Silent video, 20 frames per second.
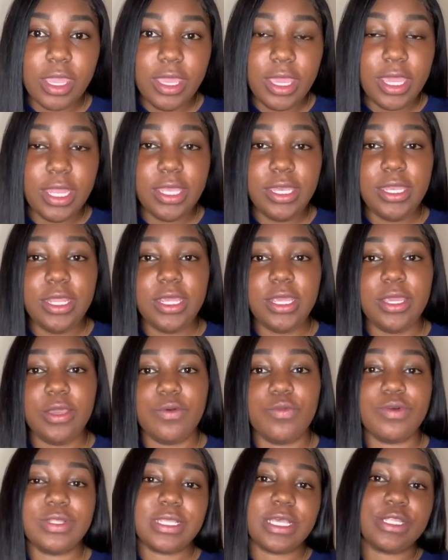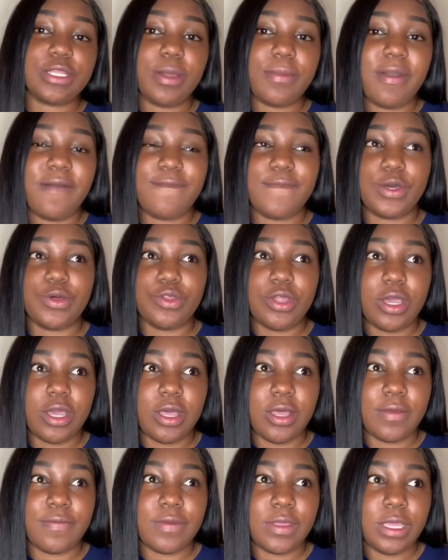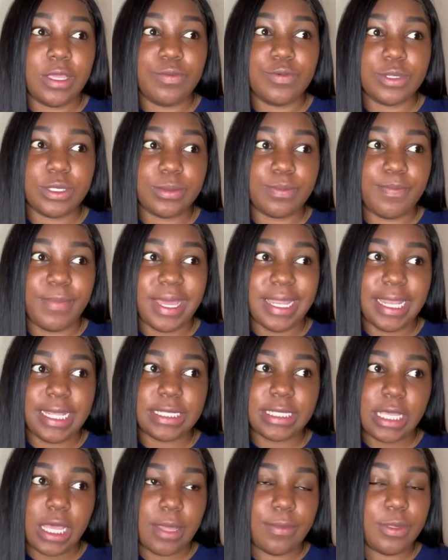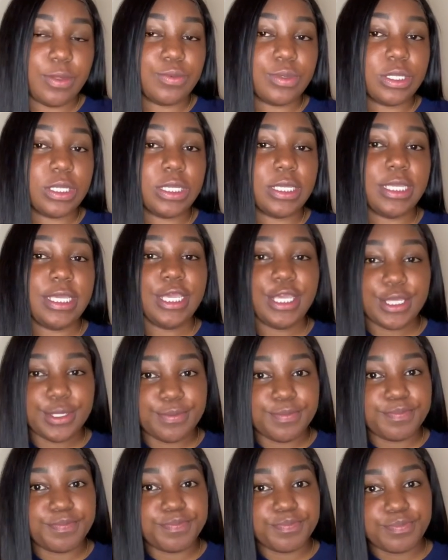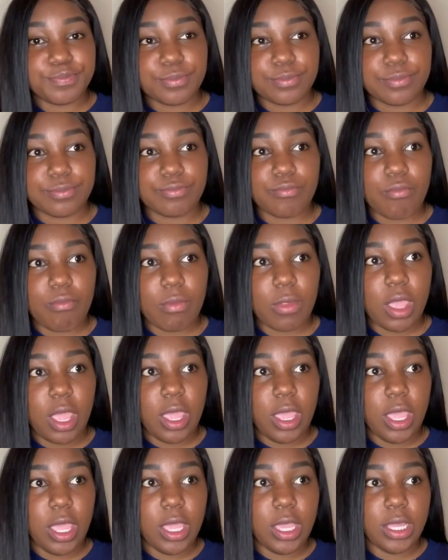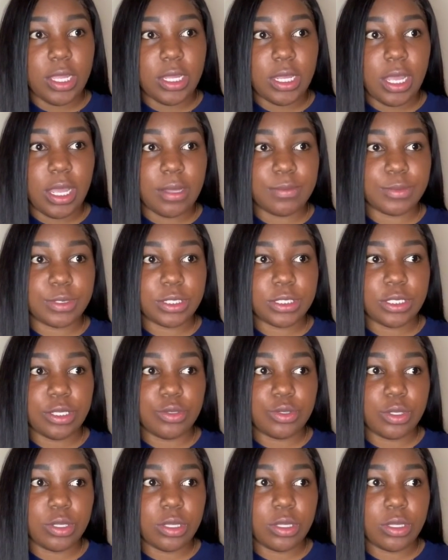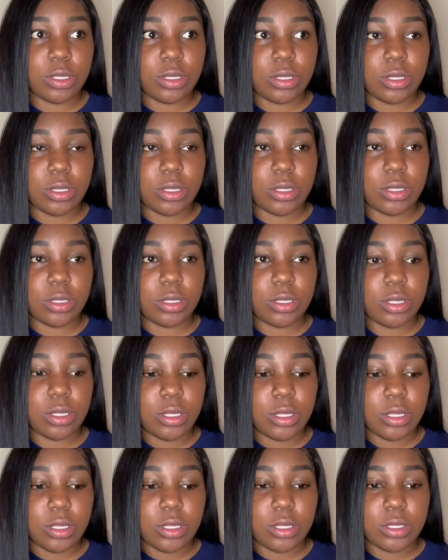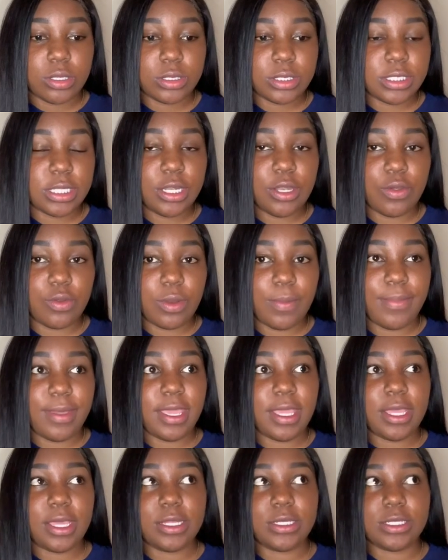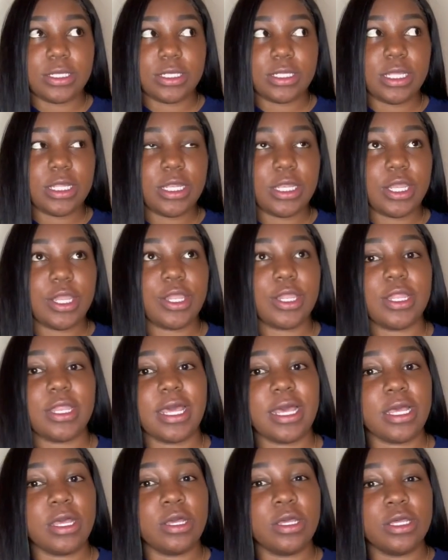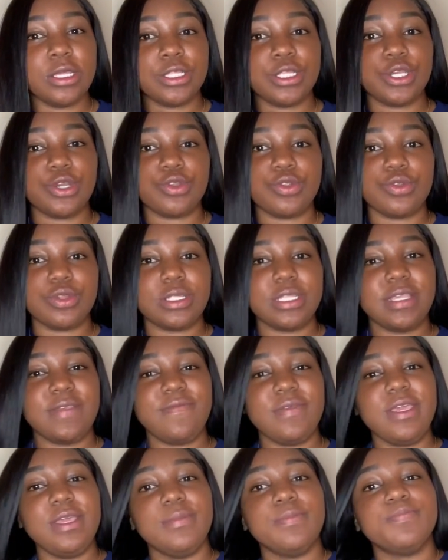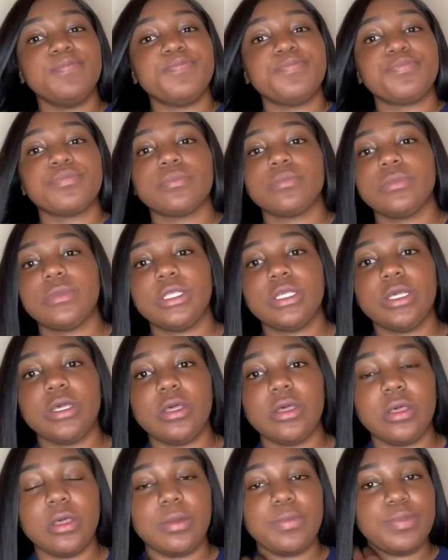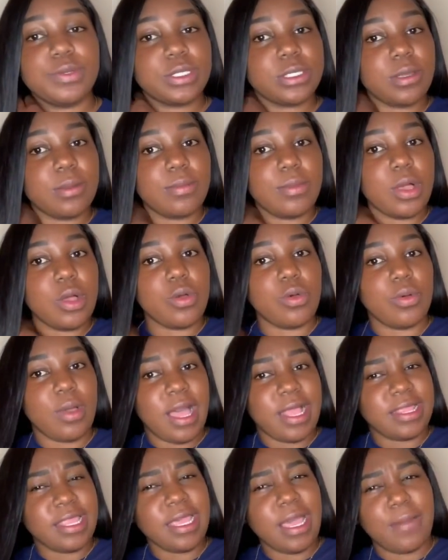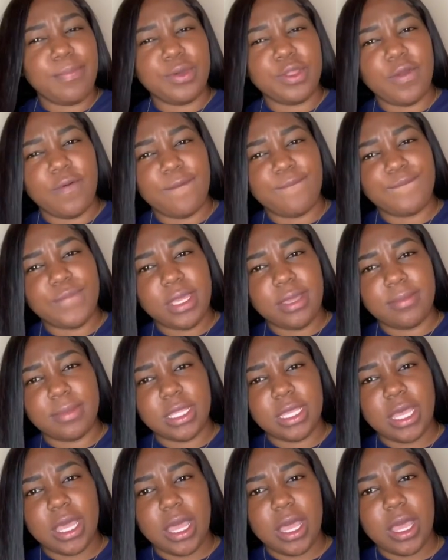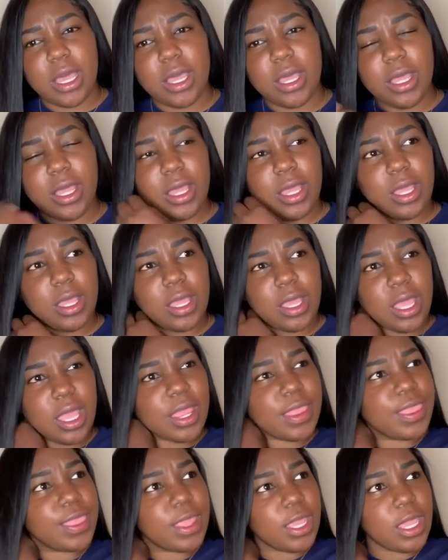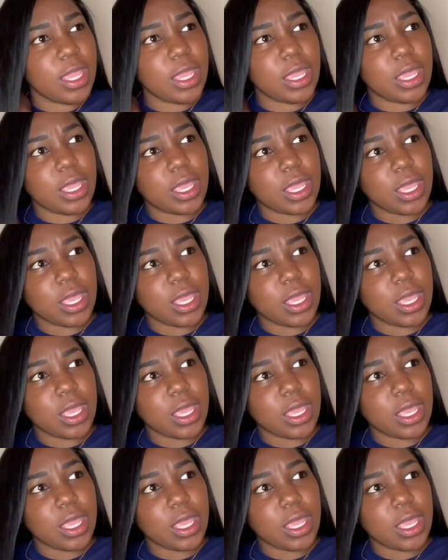And then once I turned my phone off, he was by that time he was done eating and I'm still uh sitting on the bed, just sitting there, and I uh turned on the TV to uh put something on. I think I put on Family Guy, I think.